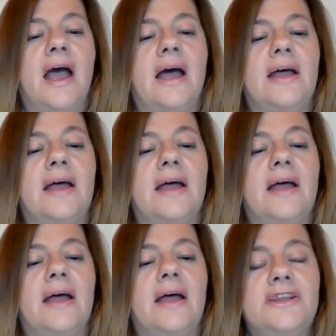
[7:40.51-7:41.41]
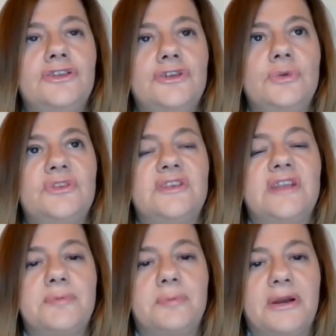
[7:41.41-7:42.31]
And they can use their
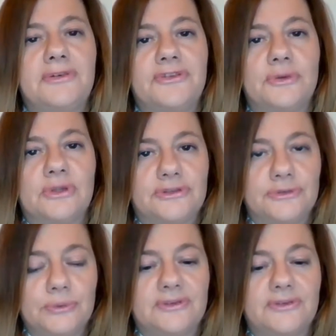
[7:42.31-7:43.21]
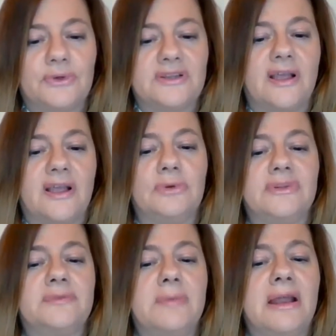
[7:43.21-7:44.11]
personal tools, for example, their
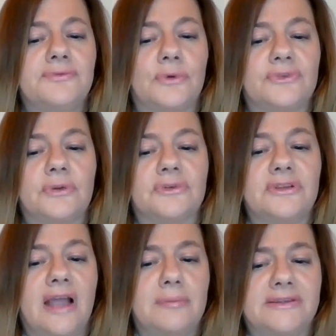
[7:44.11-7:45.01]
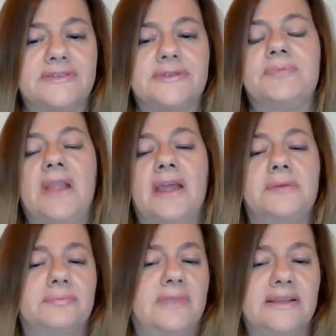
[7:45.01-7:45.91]
smartphones or tablet. And
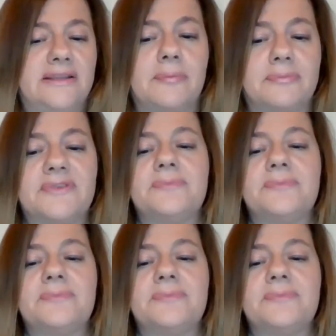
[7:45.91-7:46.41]
apps.